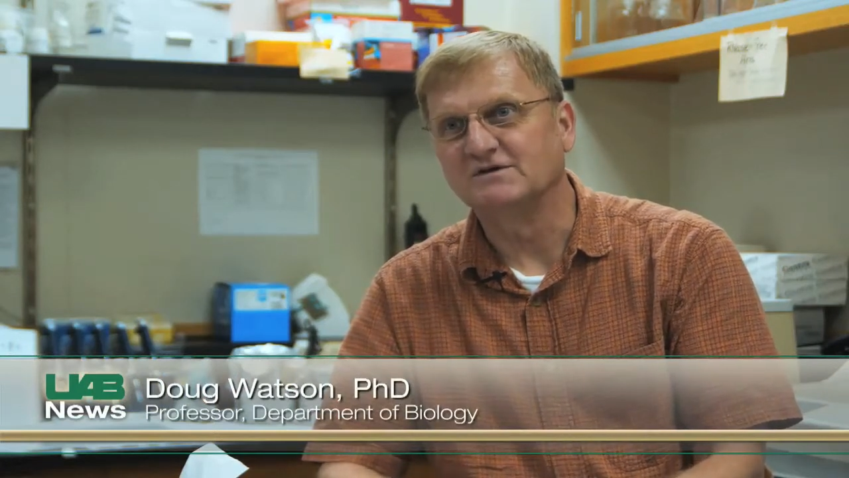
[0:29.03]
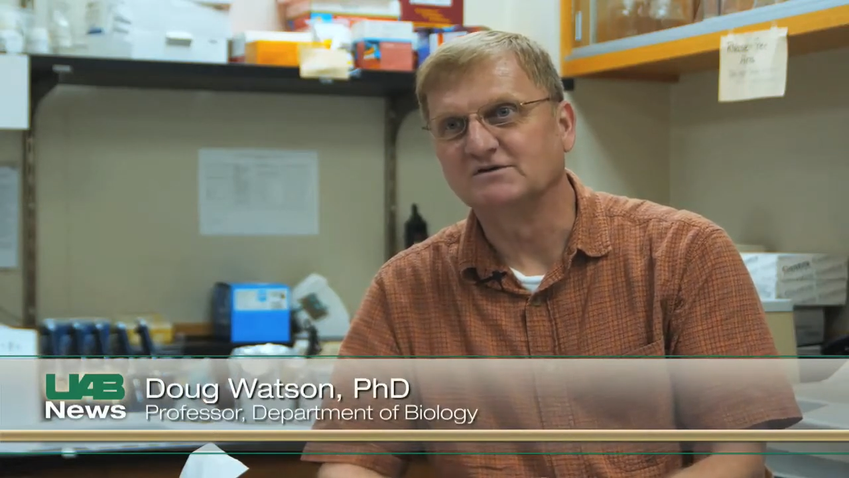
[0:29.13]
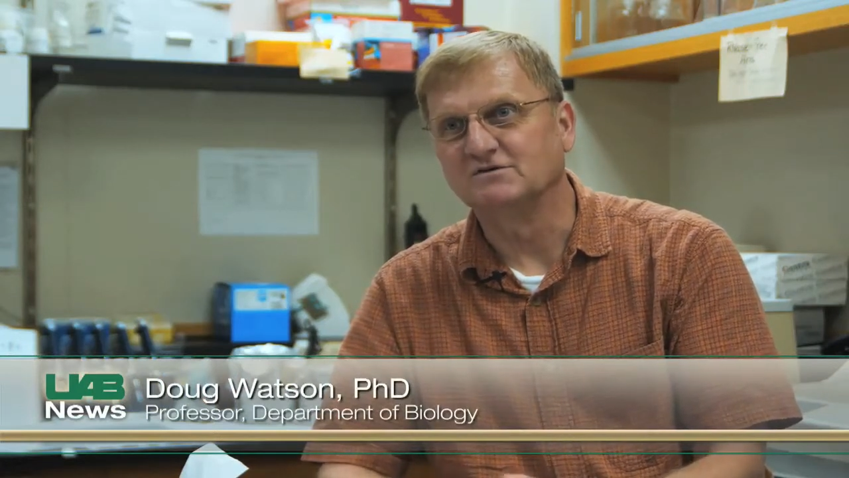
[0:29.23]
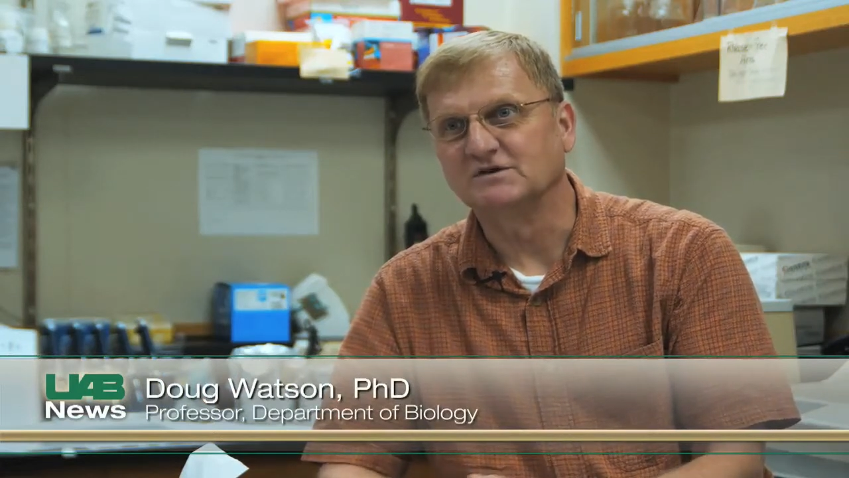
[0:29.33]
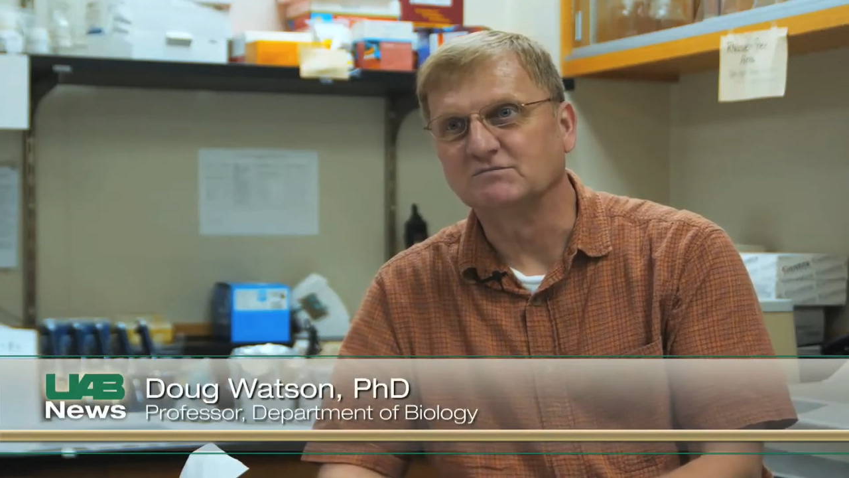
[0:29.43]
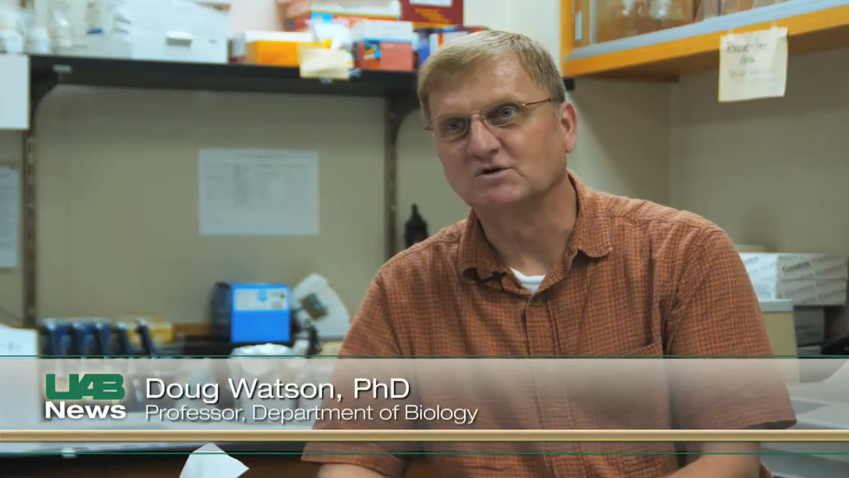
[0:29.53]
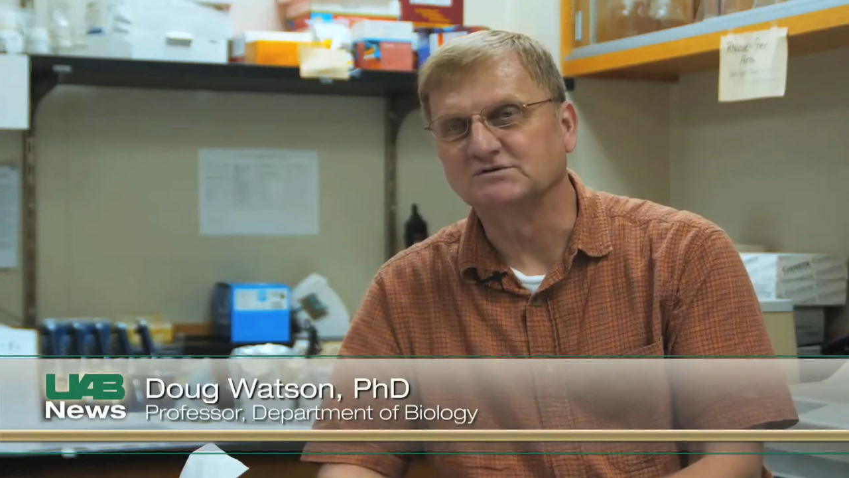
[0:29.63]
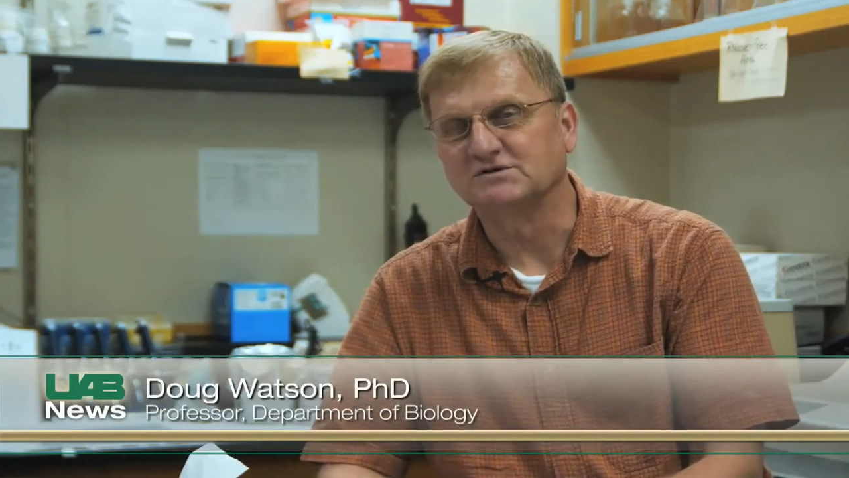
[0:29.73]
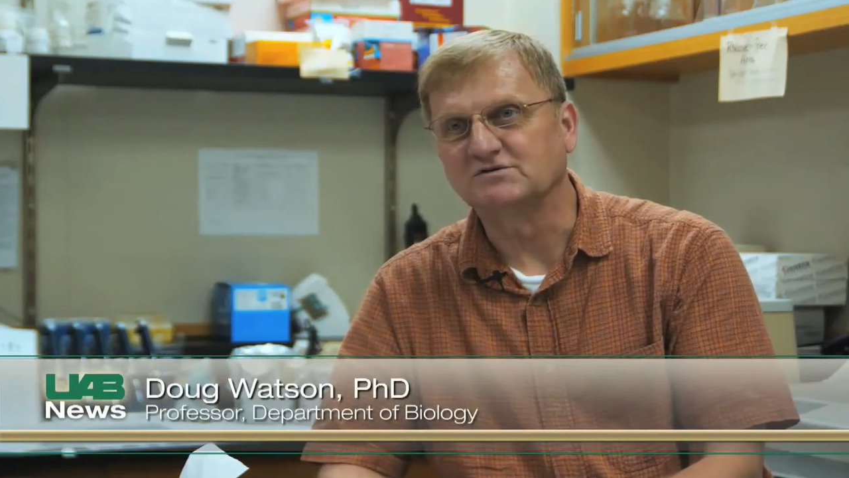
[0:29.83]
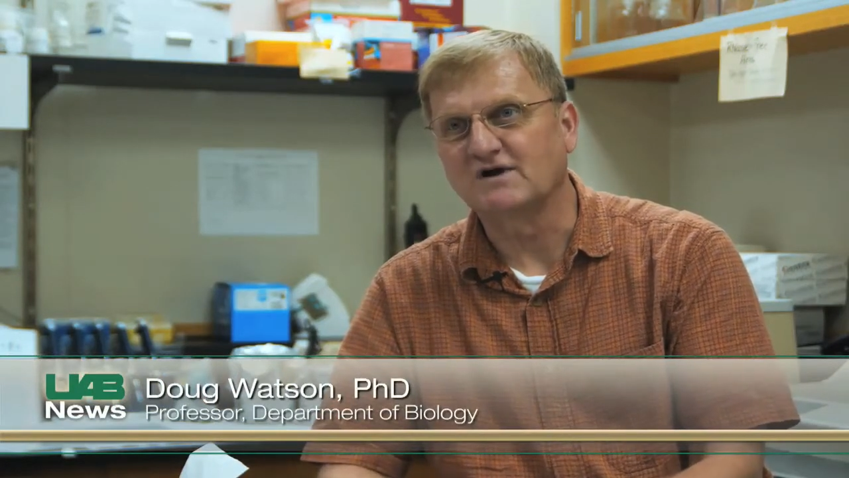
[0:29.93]
the newly
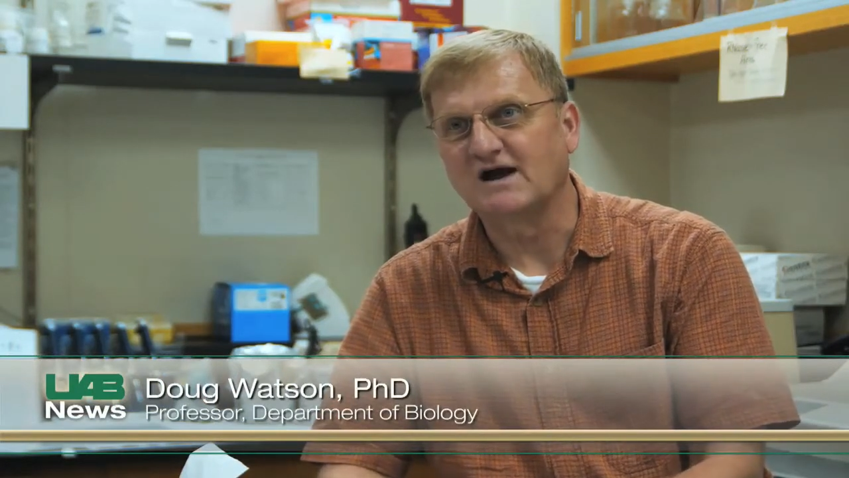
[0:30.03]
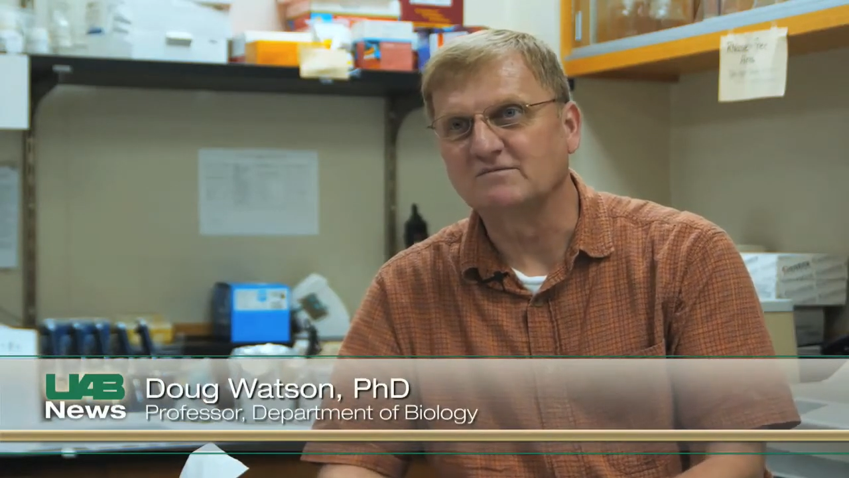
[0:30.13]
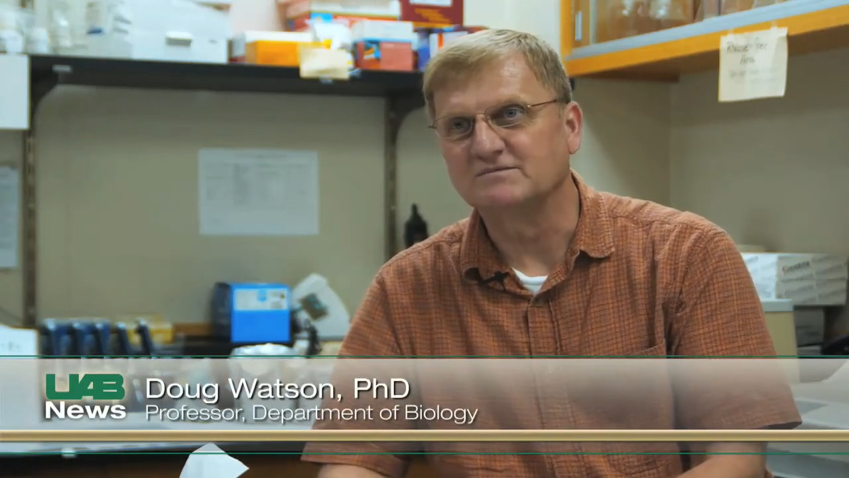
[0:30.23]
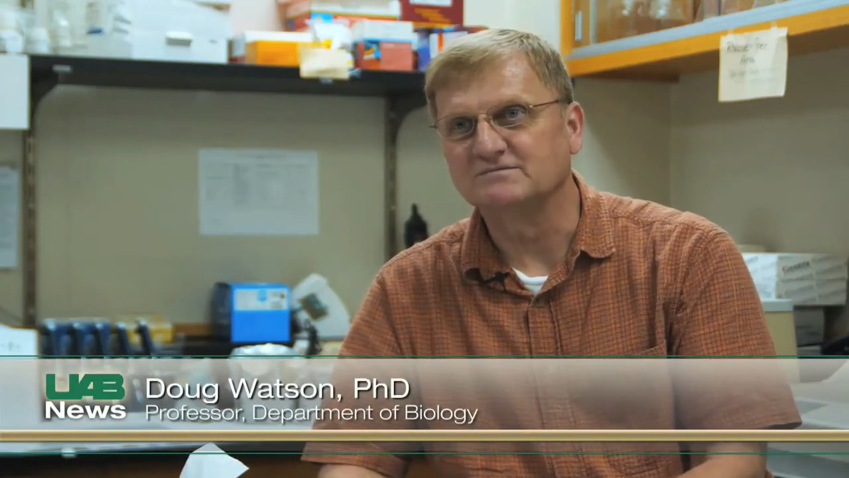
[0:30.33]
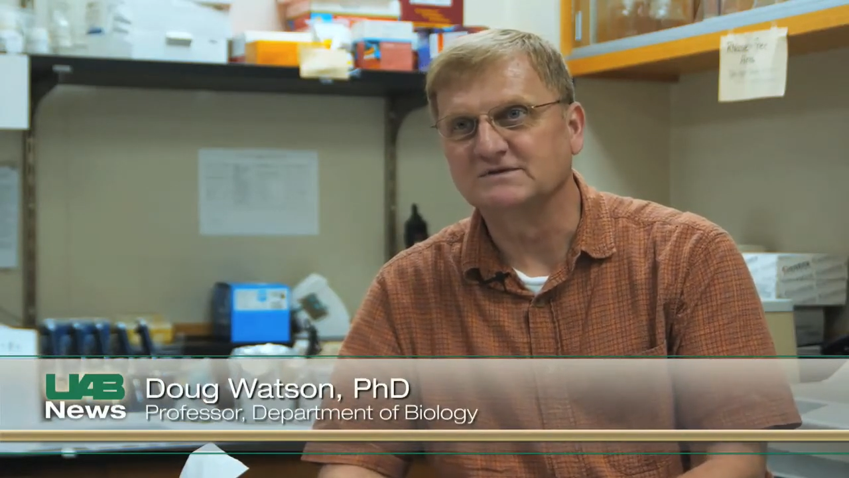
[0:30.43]
molted crab,